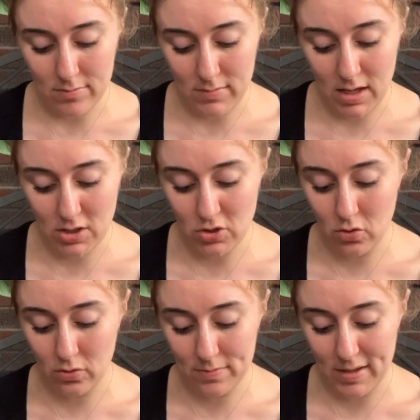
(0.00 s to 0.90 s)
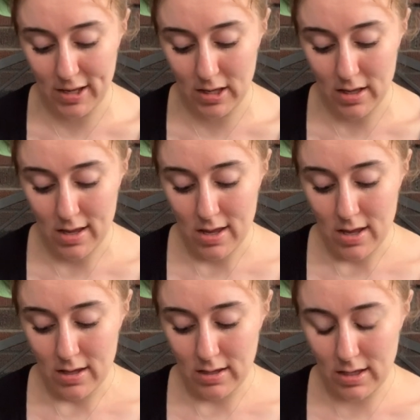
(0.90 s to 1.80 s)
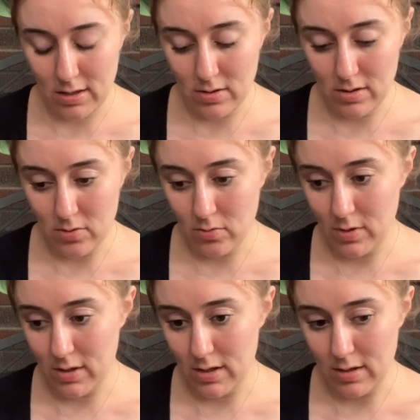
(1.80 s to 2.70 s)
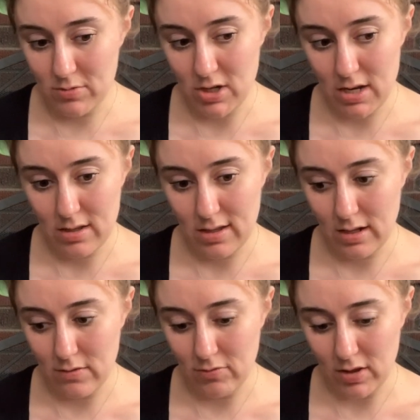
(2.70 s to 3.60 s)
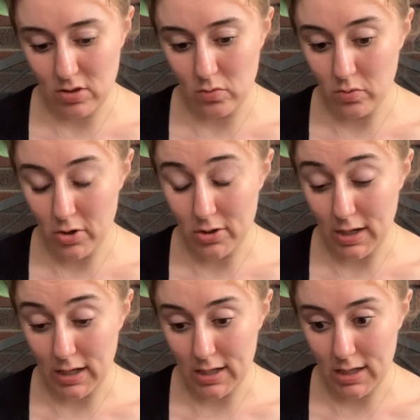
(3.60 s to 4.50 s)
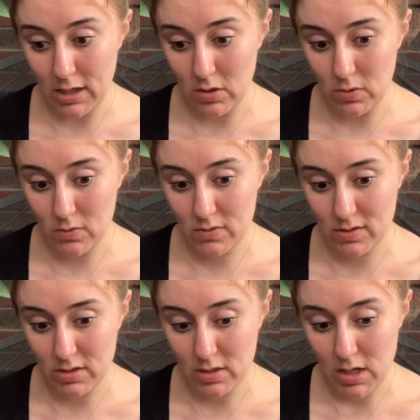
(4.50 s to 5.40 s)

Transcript: He told me he would, I'm trying to think of like the wording he used,